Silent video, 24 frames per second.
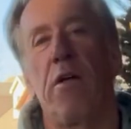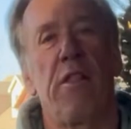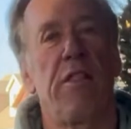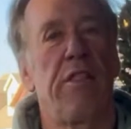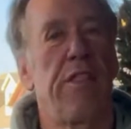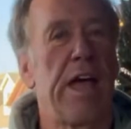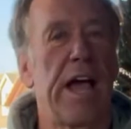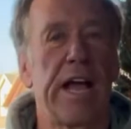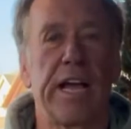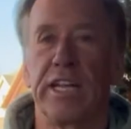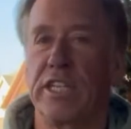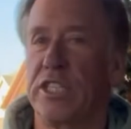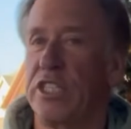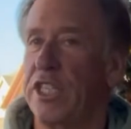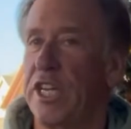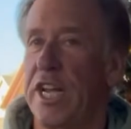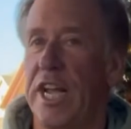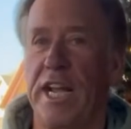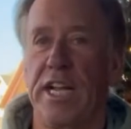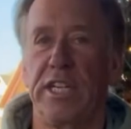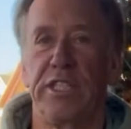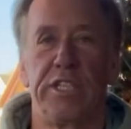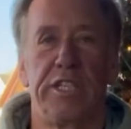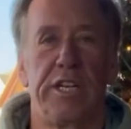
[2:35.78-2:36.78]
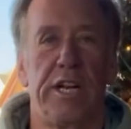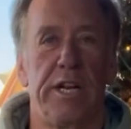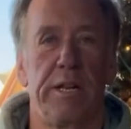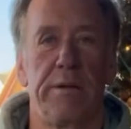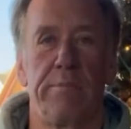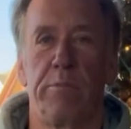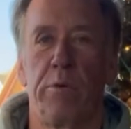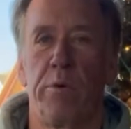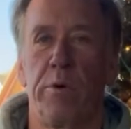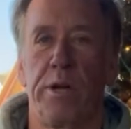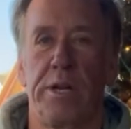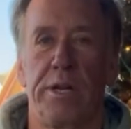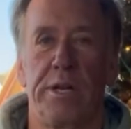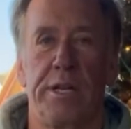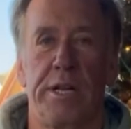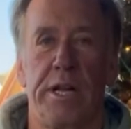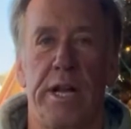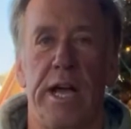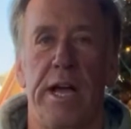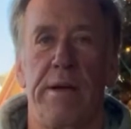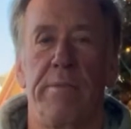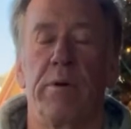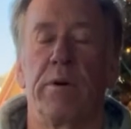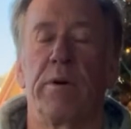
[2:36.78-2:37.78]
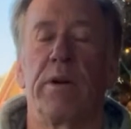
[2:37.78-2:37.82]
that could change at any point in time.